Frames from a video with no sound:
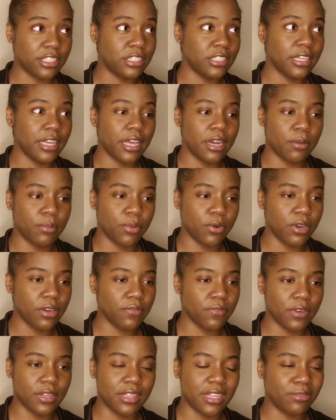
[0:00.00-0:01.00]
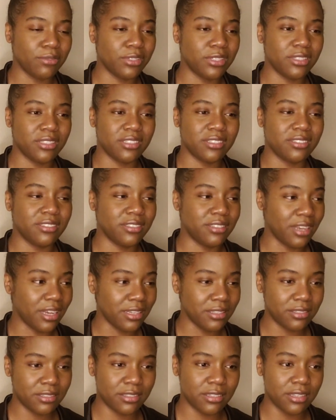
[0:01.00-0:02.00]
she had a boyfriend that was just
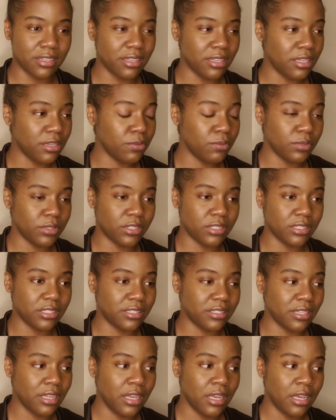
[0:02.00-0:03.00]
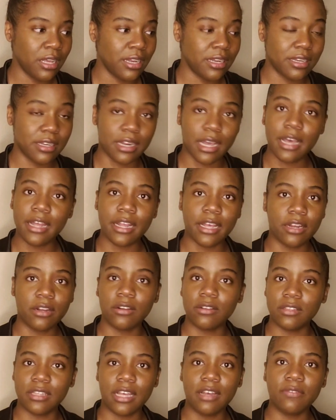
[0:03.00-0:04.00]
dusty. He was just not at her
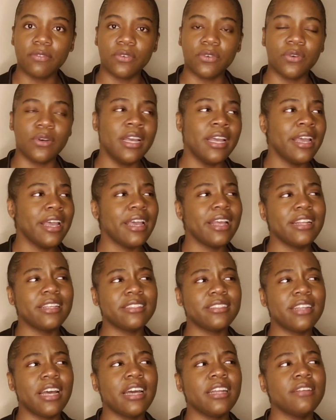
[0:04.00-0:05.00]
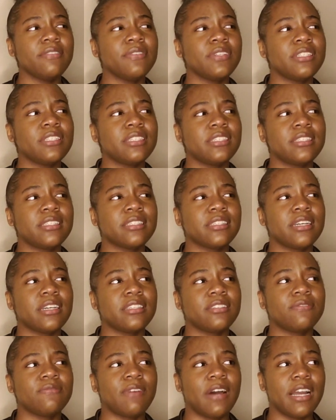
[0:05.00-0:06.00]
level. And it's not even to
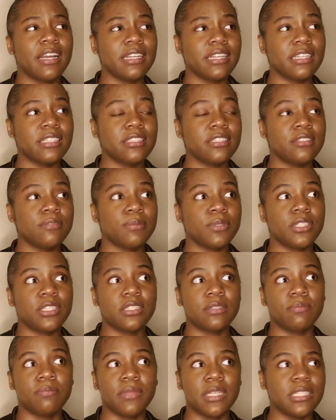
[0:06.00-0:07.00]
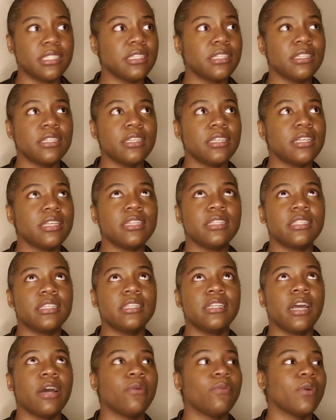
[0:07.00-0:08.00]
discuss finances, but just mentally, he did
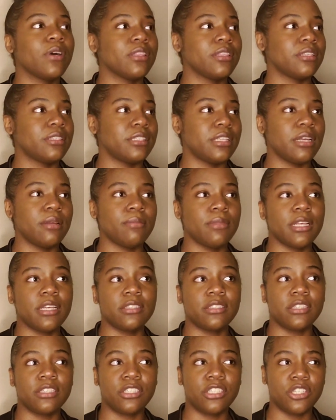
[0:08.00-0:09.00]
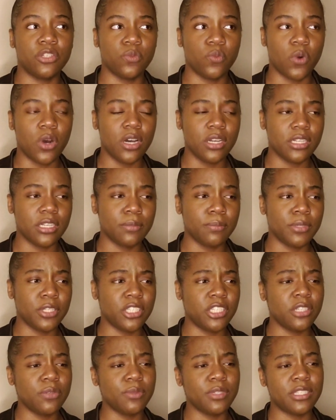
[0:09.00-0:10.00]
not want the same things that she wanted, but
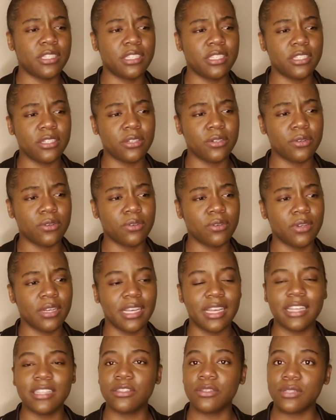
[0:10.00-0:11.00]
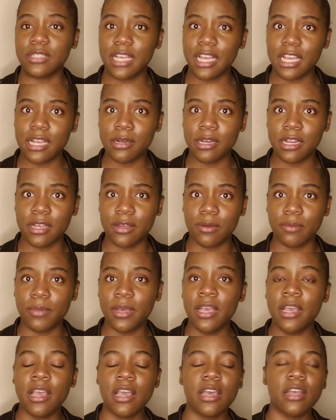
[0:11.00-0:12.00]
she would still entertain him.
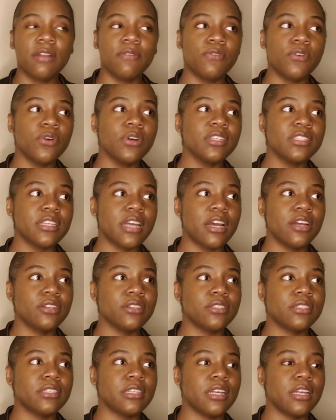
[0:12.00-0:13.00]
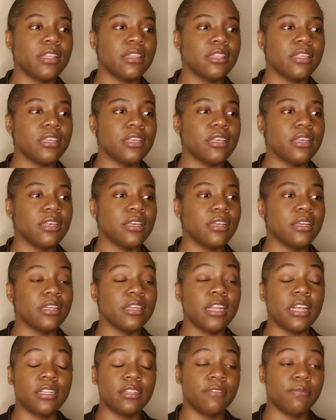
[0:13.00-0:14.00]
And of course, I understand the
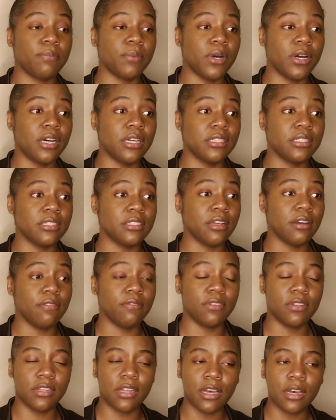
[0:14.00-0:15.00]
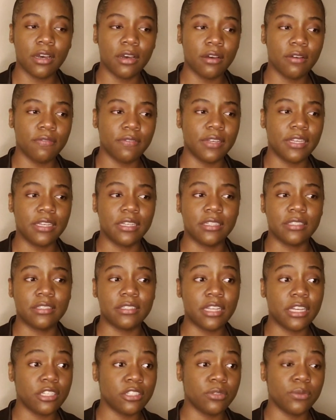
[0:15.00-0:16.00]
connective bonds of love and
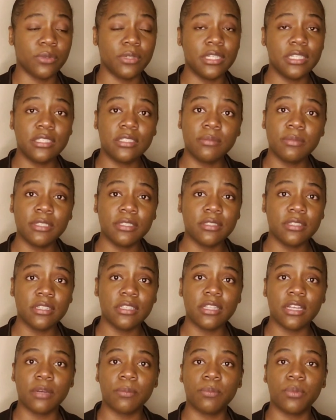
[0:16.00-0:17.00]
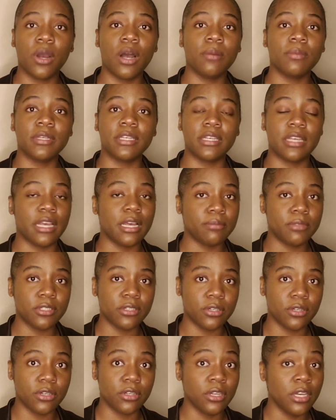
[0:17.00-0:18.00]
sexual intimacy that probably kept
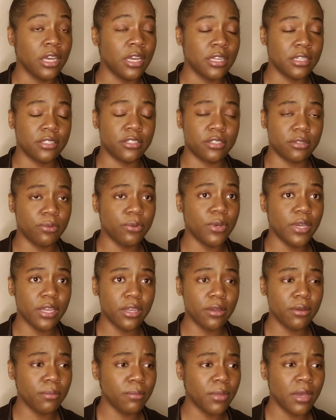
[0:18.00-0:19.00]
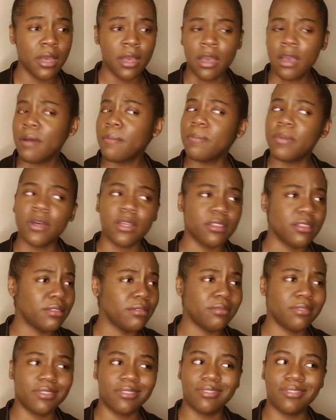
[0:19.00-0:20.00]
her to him, but
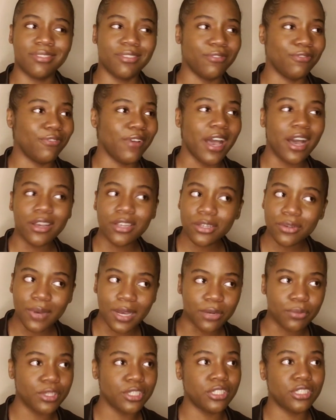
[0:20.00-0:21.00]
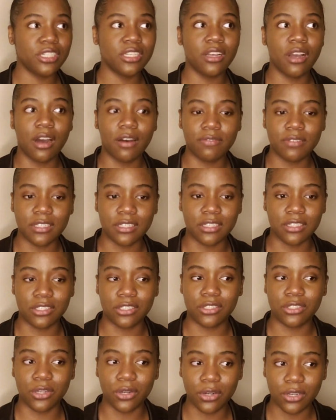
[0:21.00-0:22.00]
the value at which she often
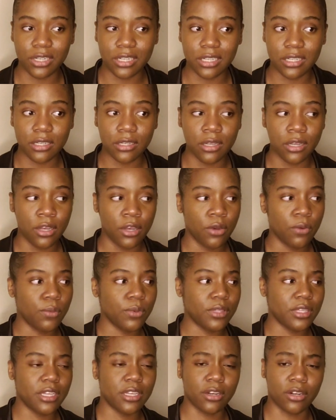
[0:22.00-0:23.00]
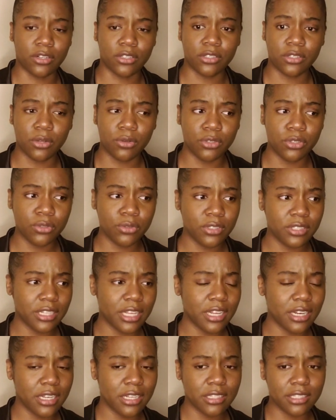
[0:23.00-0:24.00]
asserted within our social
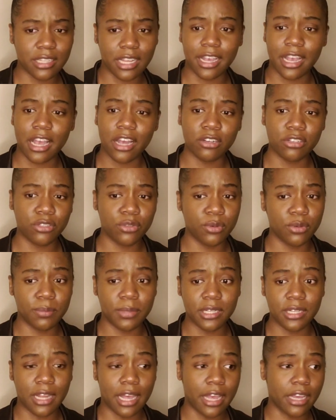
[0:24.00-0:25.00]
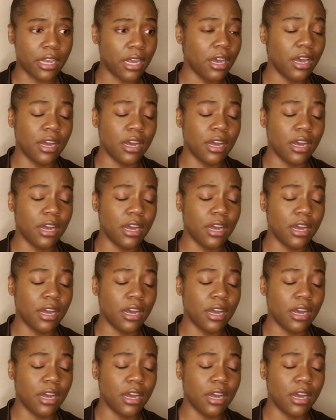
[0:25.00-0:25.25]
settings, like how she would be like,